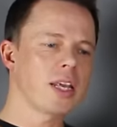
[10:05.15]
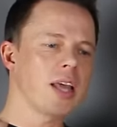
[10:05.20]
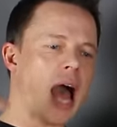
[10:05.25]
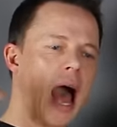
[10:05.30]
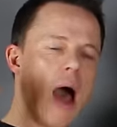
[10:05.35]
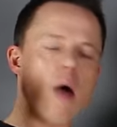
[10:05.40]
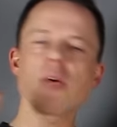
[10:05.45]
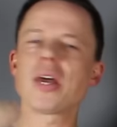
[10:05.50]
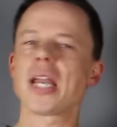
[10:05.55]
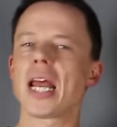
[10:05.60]

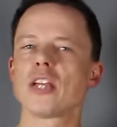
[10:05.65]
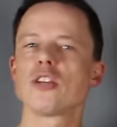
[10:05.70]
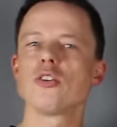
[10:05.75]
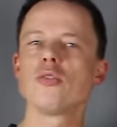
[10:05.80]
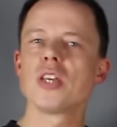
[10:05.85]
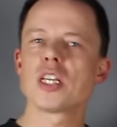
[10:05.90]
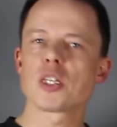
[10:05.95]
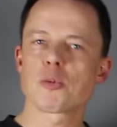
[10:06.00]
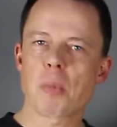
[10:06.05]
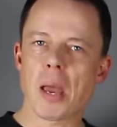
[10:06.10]
How can I
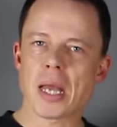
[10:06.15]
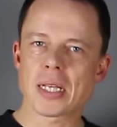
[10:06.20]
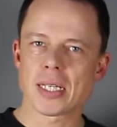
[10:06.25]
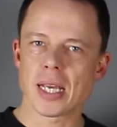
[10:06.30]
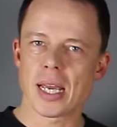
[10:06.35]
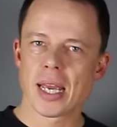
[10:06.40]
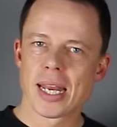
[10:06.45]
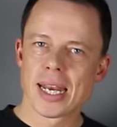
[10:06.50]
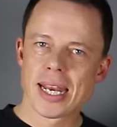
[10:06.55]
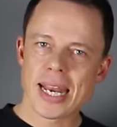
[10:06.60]
do this
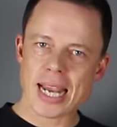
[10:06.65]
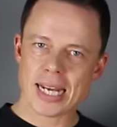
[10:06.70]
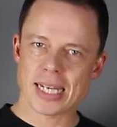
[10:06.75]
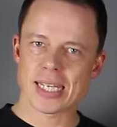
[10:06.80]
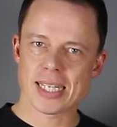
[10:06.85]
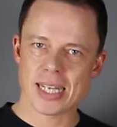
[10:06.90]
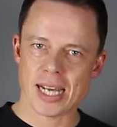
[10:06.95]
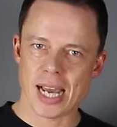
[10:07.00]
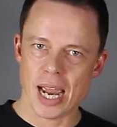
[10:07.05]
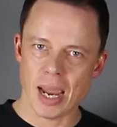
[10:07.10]
better
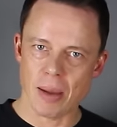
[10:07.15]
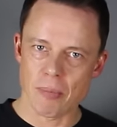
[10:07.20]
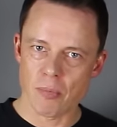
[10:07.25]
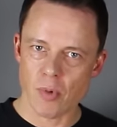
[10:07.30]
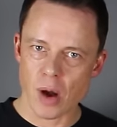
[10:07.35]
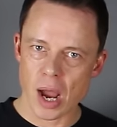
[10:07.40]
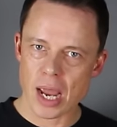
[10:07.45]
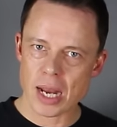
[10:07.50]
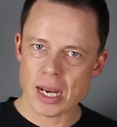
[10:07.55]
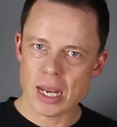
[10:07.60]
next time,
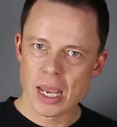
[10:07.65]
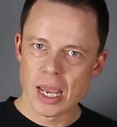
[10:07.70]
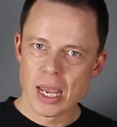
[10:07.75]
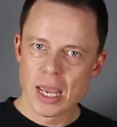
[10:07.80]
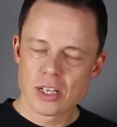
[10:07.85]
right?